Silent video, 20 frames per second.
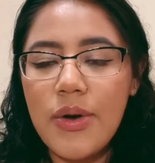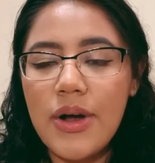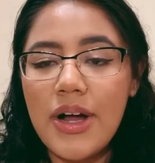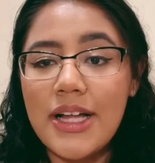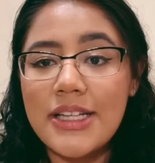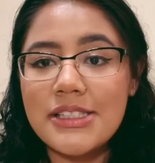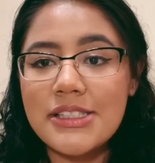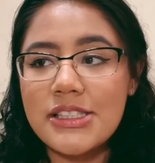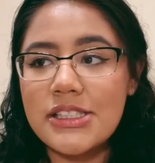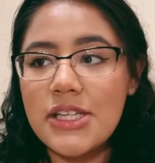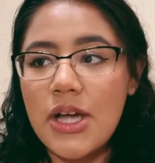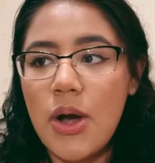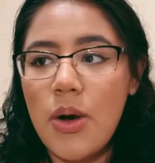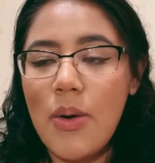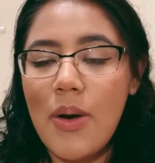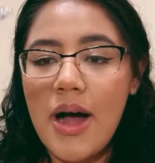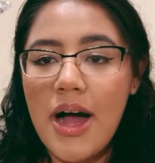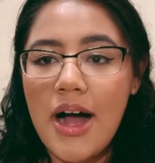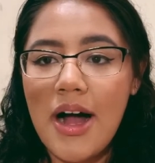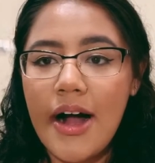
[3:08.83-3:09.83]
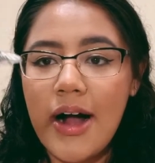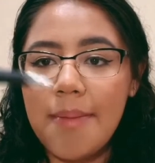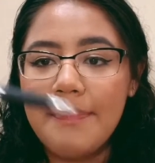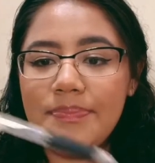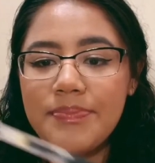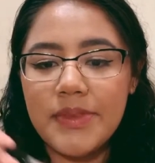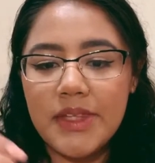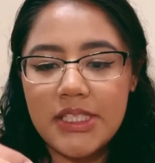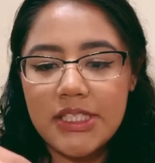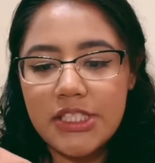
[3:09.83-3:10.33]
And so
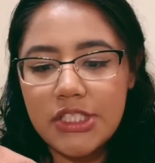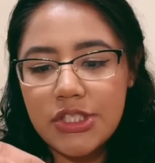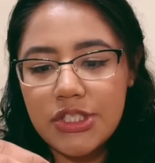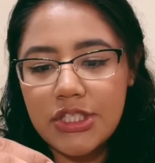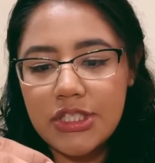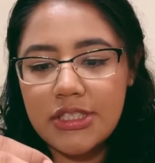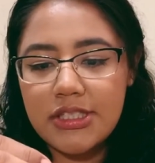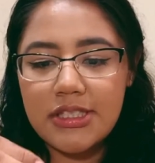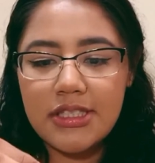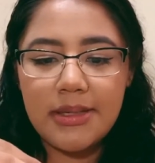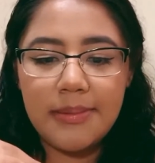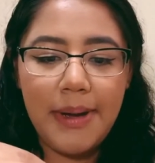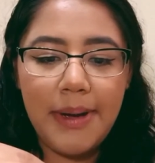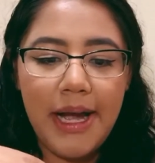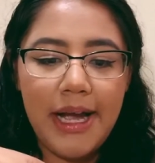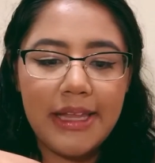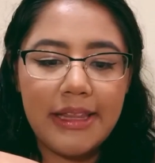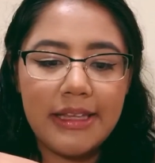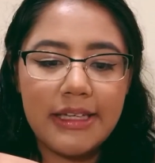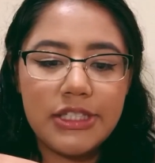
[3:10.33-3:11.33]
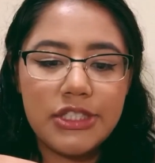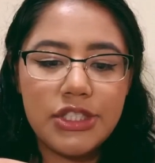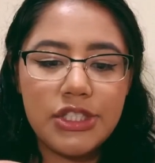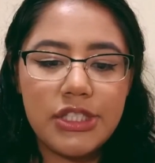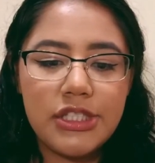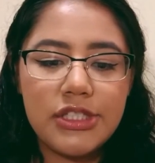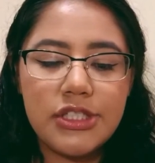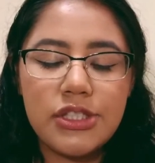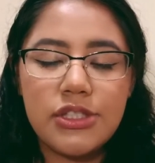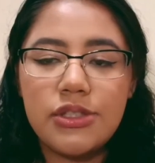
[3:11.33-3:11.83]
this is just the Pilot
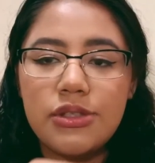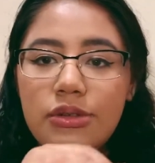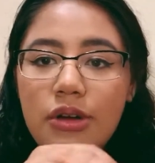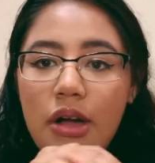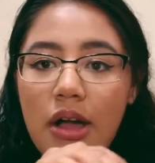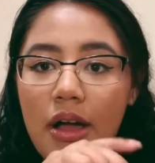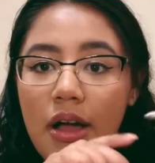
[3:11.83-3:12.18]
G2